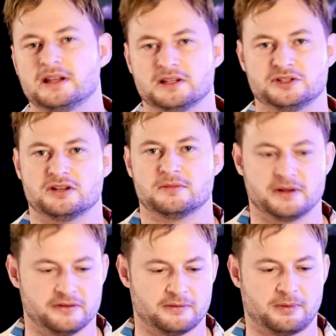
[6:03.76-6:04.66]

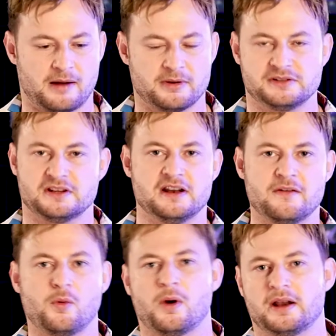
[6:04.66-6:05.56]
illegitimate as a prime minister,
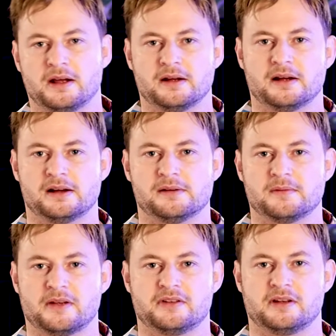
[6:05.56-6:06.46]
never won
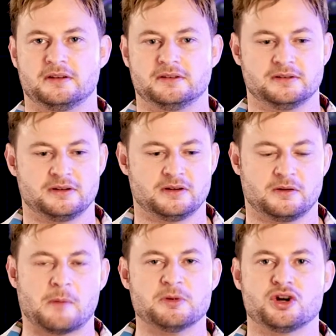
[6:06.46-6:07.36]
a seat,
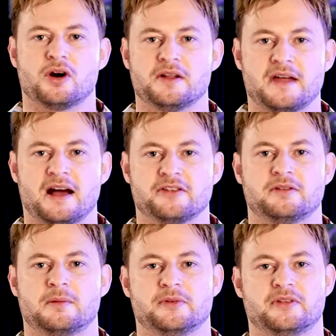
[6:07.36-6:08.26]
a majority in the House
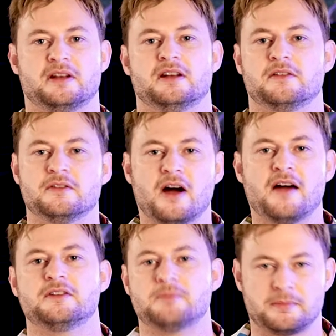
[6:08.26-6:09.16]
of Representatives,
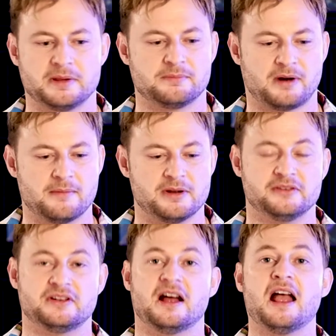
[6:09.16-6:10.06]
knifed a popular prime
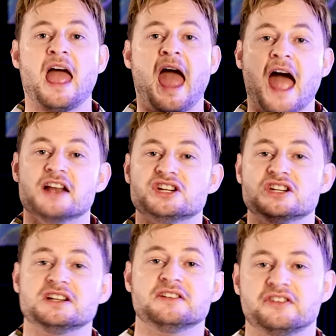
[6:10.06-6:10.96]
minister, and she
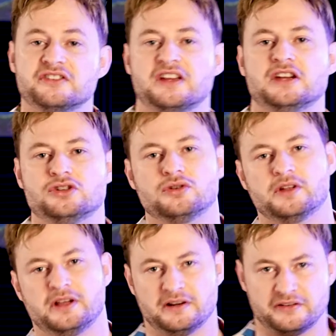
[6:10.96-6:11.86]
didn't see
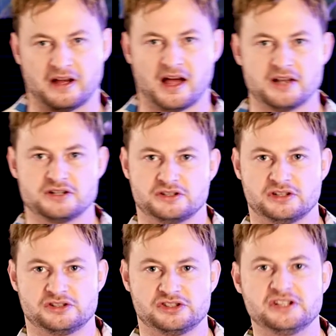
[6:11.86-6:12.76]
Julian Assange as
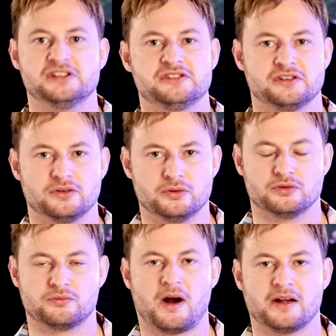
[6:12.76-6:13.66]
a citizen
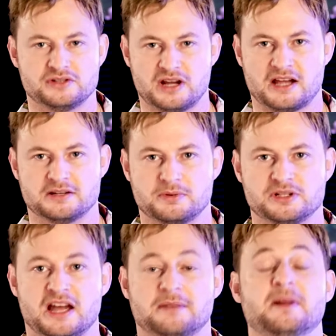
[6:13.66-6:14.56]
whose rights she had to
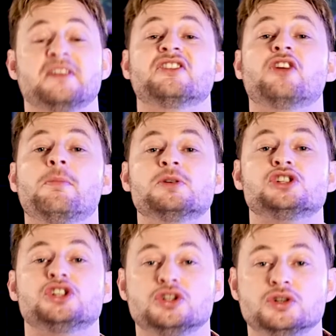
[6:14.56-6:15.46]
protect, but as an
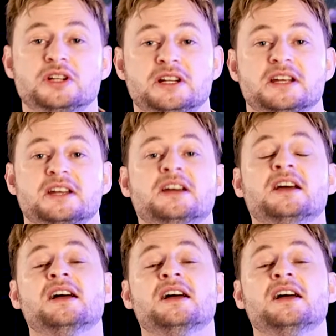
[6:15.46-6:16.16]
opportunity